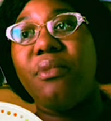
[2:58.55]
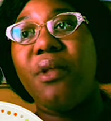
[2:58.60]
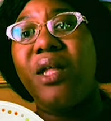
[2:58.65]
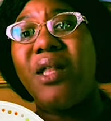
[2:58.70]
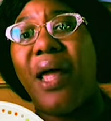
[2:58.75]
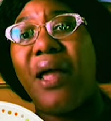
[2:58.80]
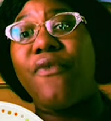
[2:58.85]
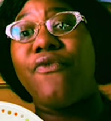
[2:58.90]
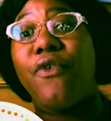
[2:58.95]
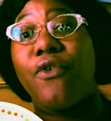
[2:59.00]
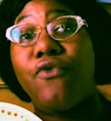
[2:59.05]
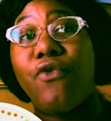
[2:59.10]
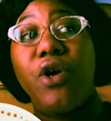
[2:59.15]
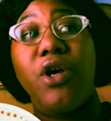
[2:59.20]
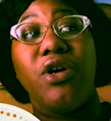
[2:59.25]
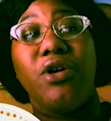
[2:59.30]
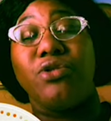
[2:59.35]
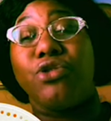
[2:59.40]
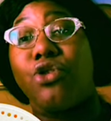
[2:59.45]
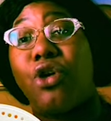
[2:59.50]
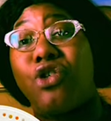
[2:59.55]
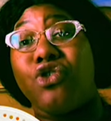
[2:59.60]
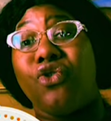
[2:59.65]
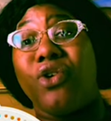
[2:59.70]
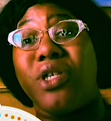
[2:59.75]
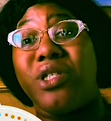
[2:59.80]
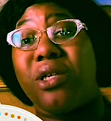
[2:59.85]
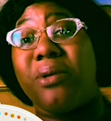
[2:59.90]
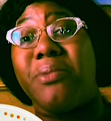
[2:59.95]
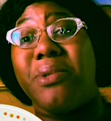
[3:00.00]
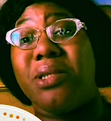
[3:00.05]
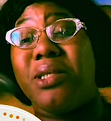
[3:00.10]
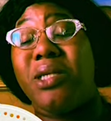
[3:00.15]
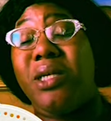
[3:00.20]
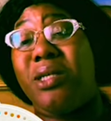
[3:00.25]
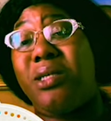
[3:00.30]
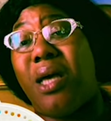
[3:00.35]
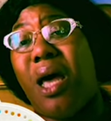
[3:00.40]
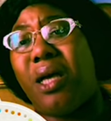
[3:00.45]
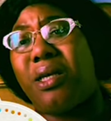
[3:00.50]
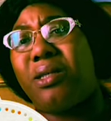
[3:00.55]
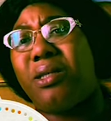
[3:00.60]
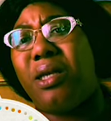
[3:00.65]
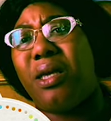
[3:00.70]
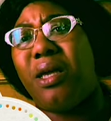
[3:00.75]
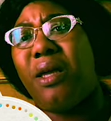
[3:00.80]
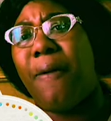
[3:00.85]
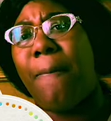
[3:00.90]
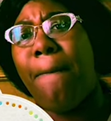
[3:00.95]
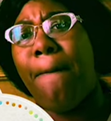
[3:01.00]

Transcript: Like for real, start drinking some of this detox tea.